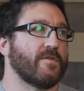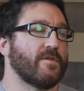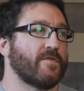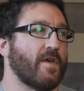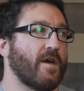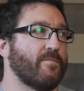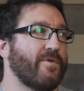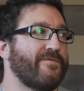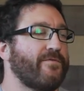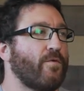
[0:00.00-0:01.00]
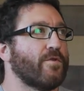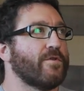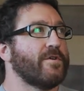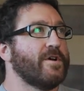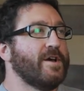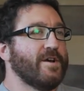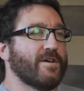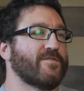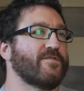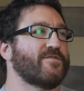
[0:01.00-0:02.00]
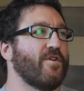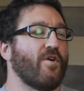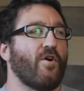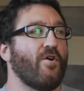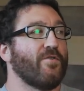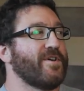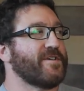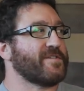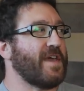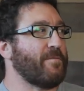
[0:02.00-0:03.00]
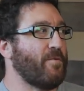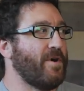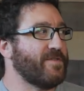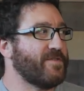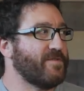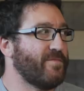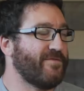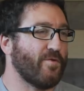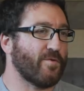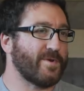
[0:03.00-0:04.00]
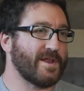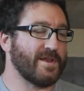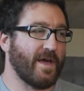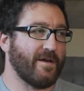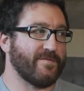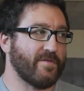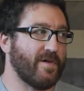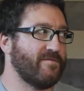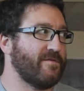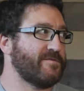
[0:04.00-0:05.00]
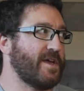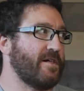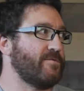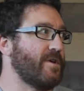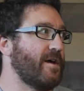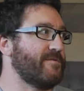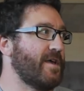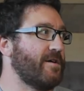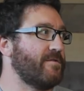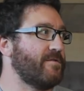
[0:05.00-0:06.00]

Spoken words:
is that before, because there's all things came at once. Before, we didn't have the level of talent we have now.